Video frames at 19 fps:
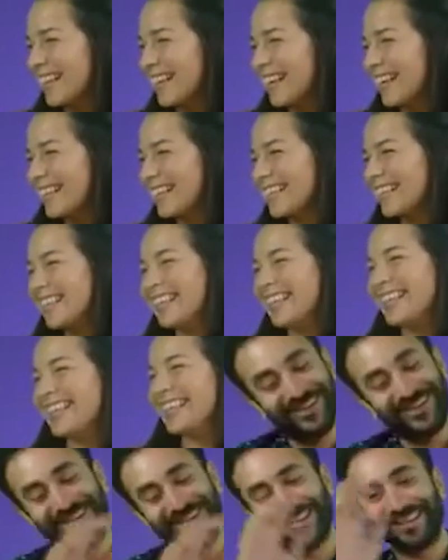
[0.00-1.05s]

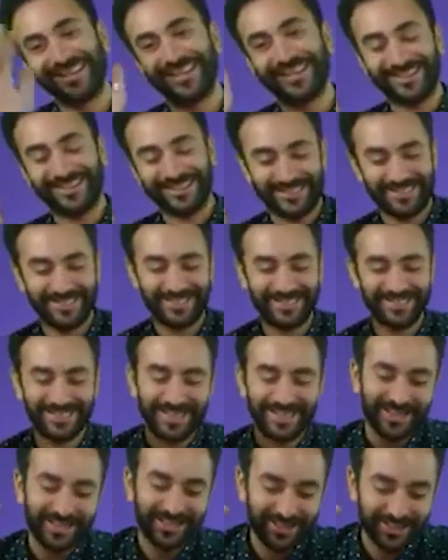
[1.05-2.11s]

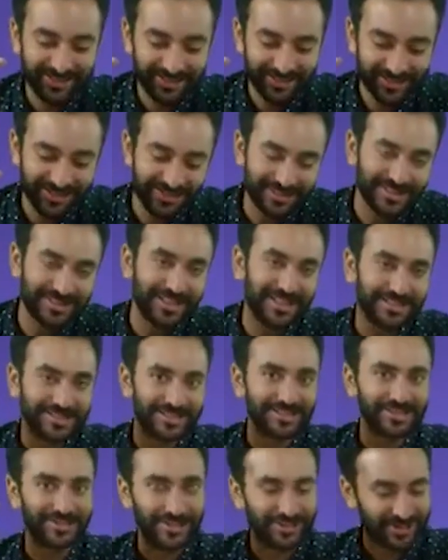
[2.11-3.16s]
Okay. In
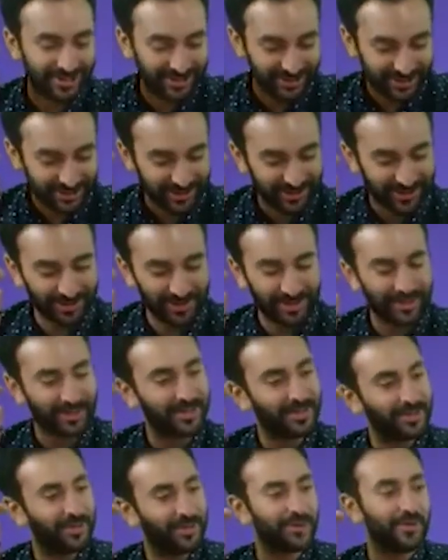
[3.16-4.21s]
this session,
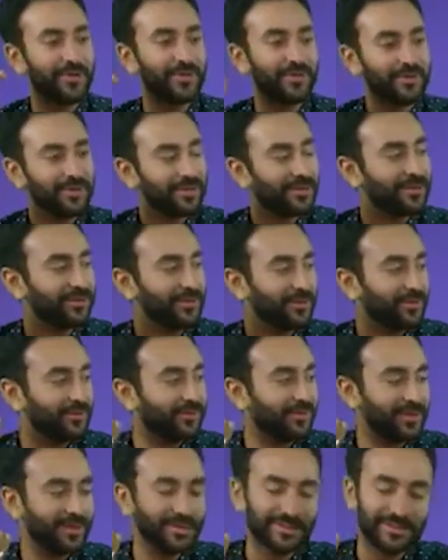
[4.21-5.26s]
you're the one with
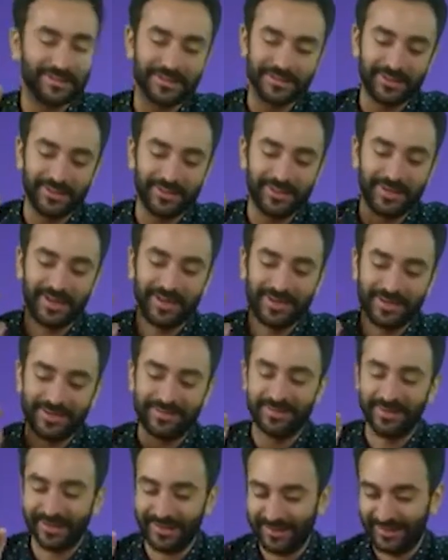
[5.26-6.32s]
the cool phrase. All
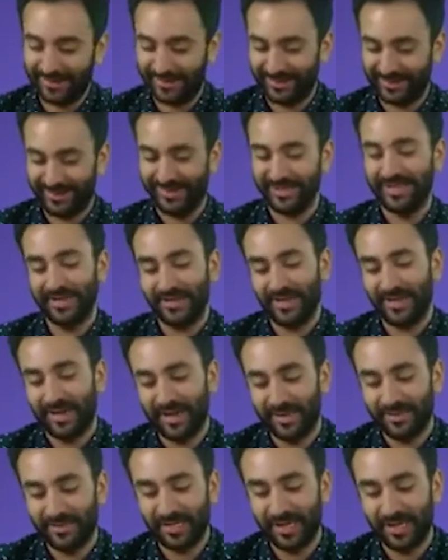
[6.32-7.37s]
right.
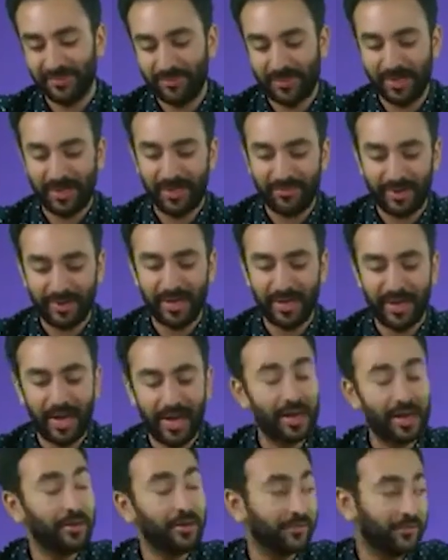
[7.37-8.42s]
I take
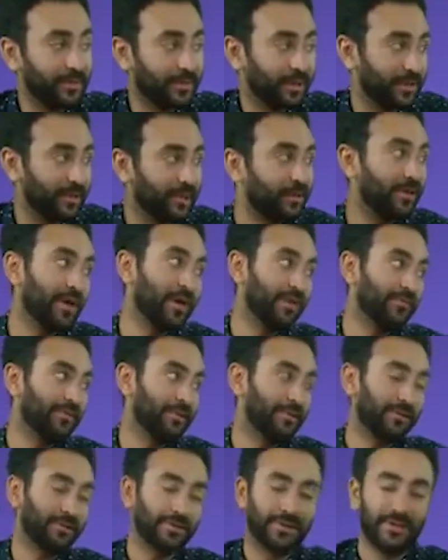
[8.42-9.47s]
my hat off, and I
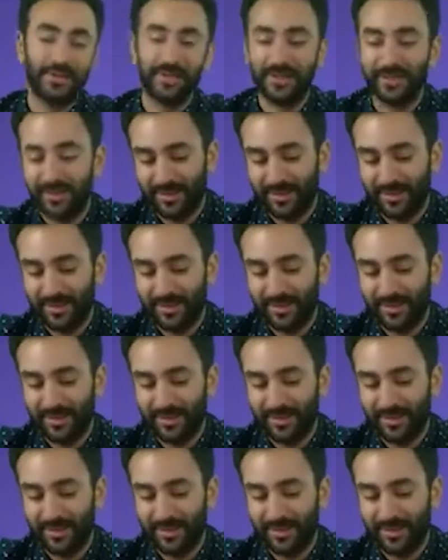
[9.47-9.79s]
don't have one.